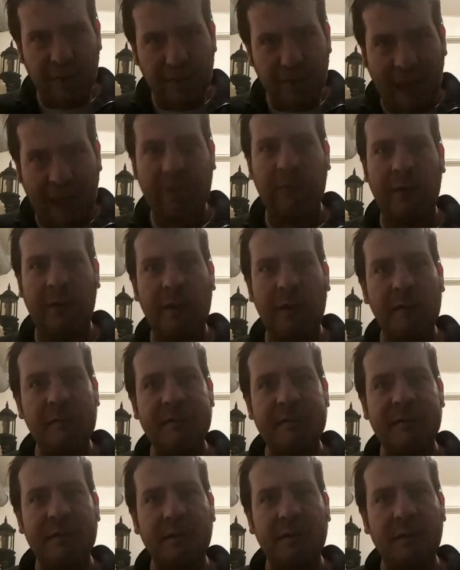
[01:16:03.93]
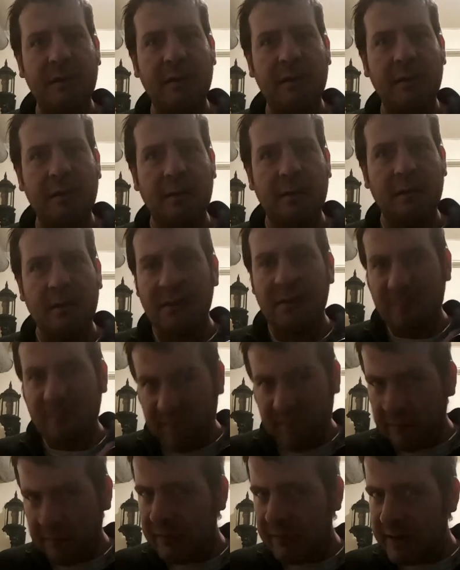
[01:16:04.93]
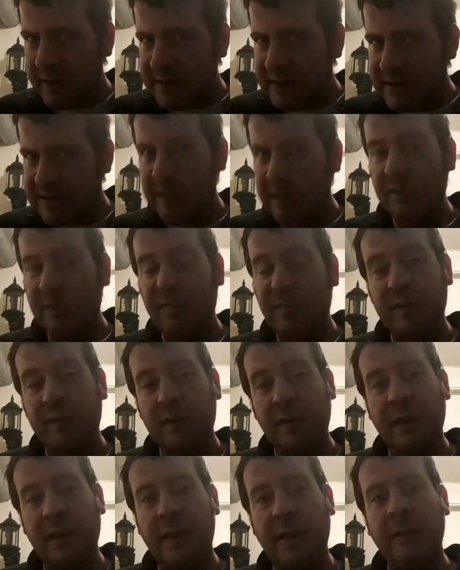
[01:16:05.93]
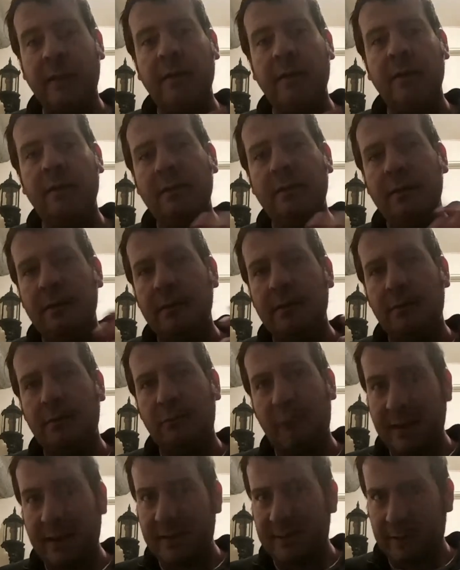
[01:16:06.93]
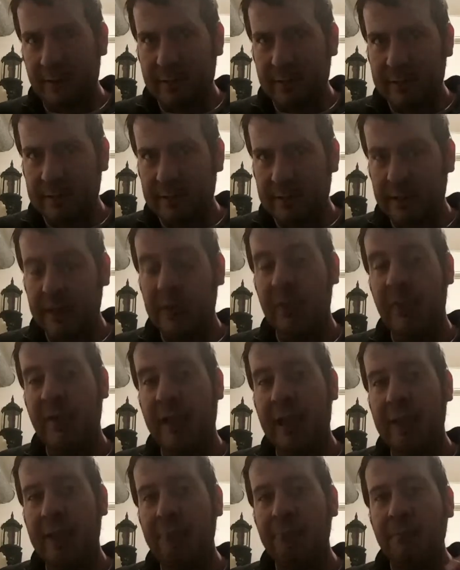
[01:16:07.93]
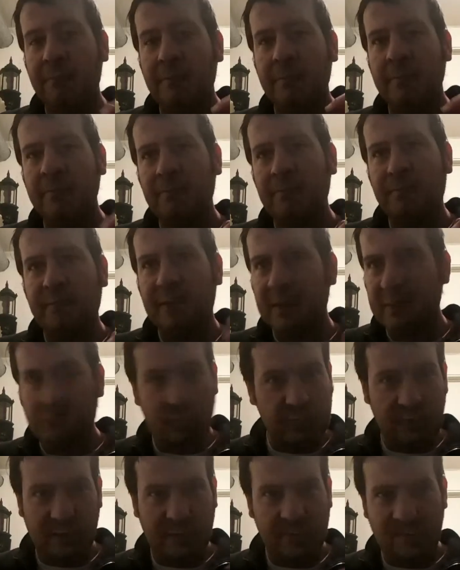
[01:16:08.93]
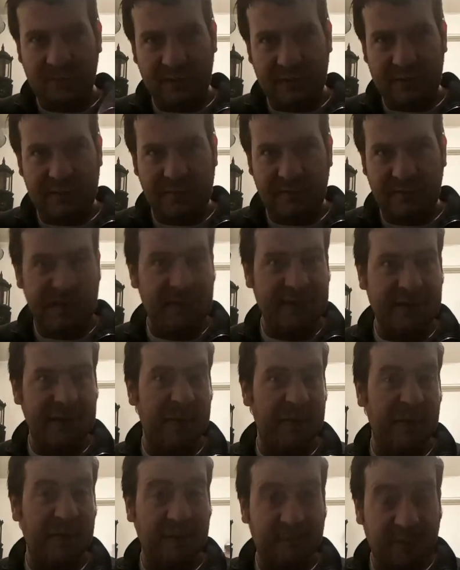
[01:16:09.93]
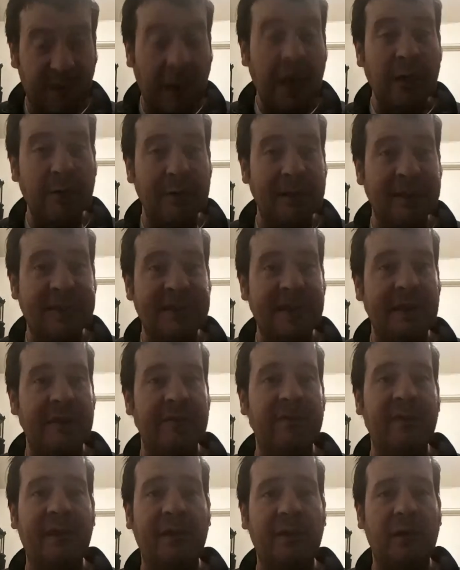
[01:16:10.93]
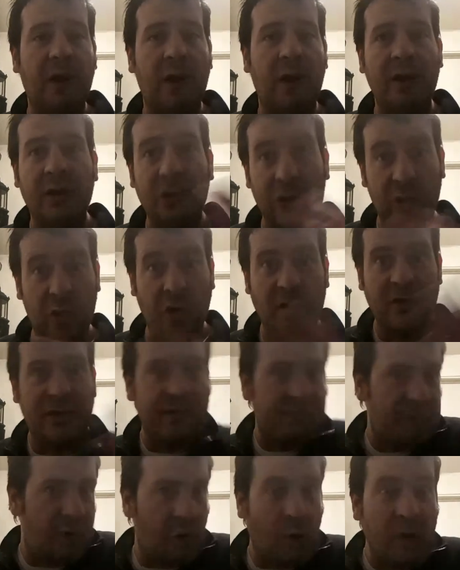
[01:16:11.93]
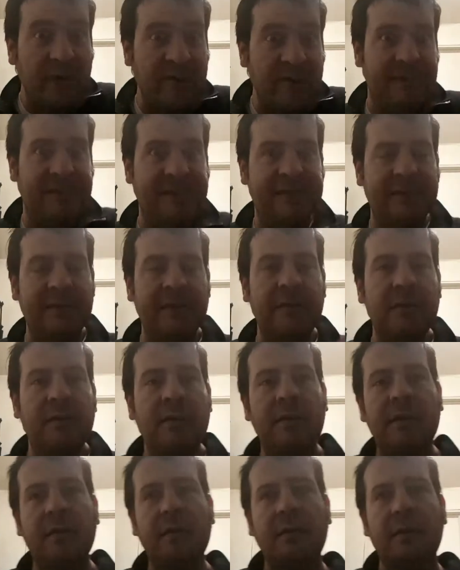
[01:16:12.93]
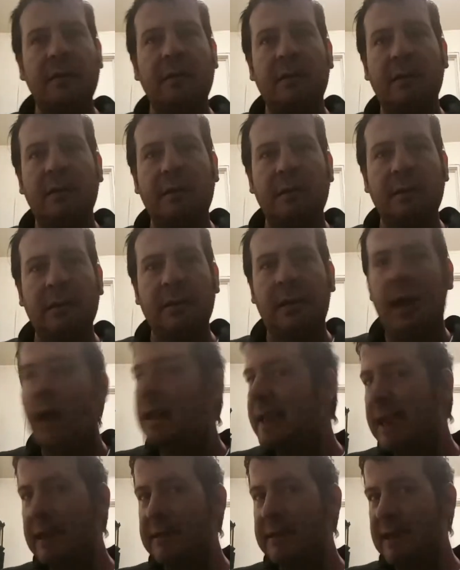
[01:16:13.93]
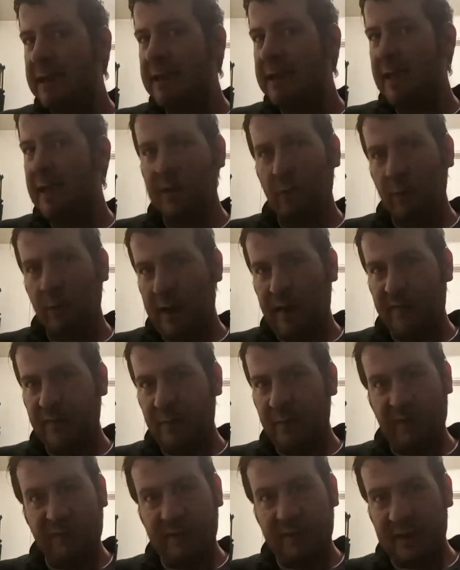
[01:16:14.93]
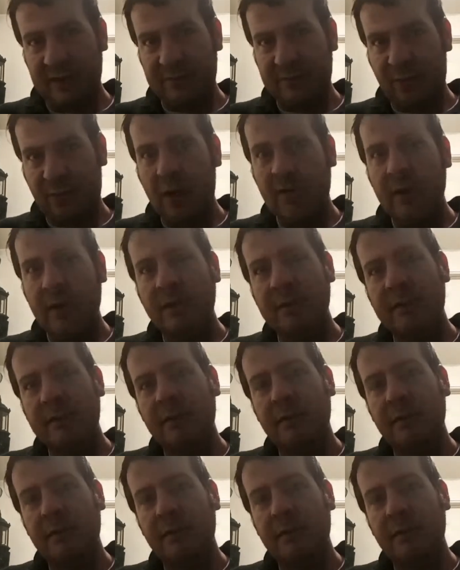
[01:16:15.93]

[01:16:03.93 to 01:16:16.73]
backgrounds, very skillfully rendered into the game. Seriously, the environments in Veilguard looked gorgeous. I can't take that away from the finished product.